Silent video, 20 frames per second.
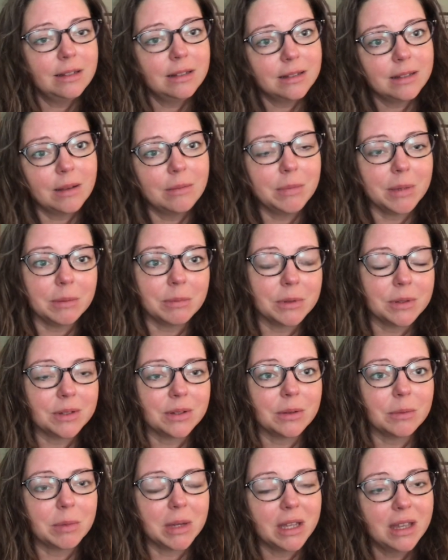Some people
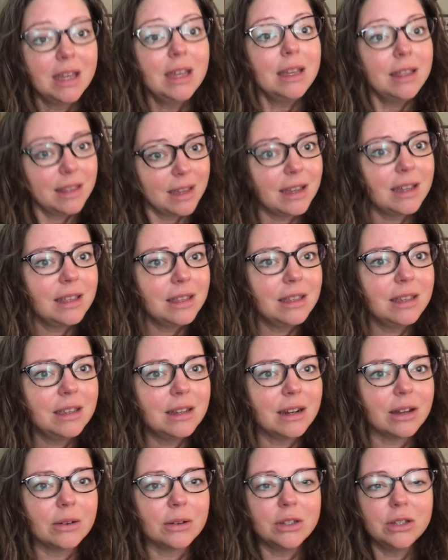do, but
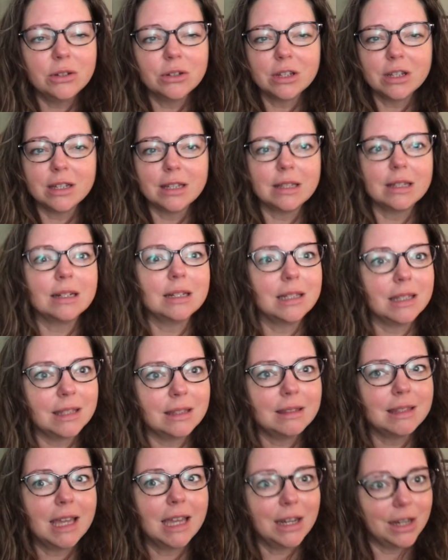usually
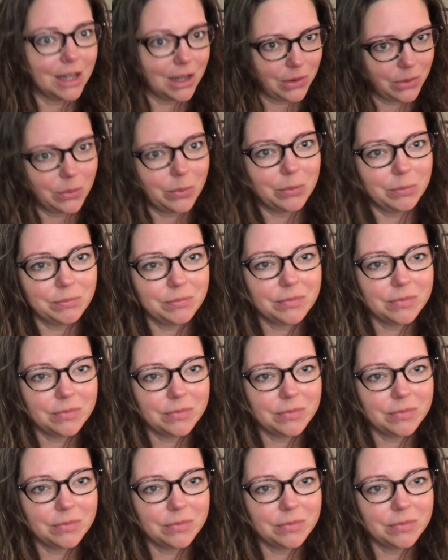they know.